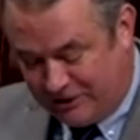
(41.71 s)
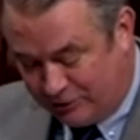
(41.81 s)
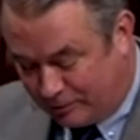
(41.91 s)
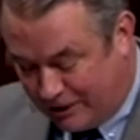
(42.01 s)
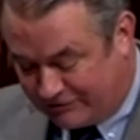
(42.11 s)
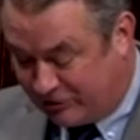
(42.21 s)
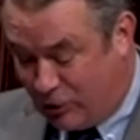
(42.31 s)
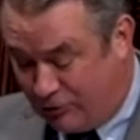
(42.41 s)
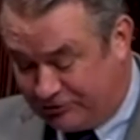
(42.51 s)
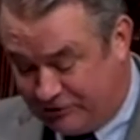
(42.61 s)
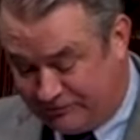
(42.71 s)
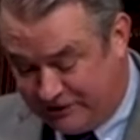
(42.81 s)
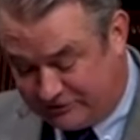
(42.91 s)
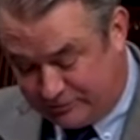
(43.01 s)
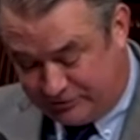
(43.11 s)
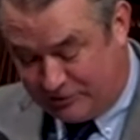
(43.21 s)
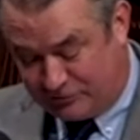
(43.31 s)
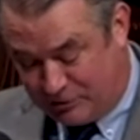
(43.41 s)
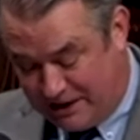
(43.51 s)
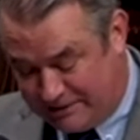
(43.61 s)
of the Nebraska Coalition of Victims
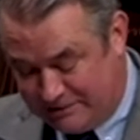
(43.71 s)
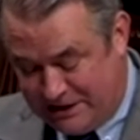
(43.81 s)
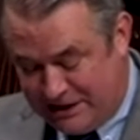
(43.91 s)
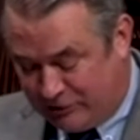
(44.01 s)
of Crime,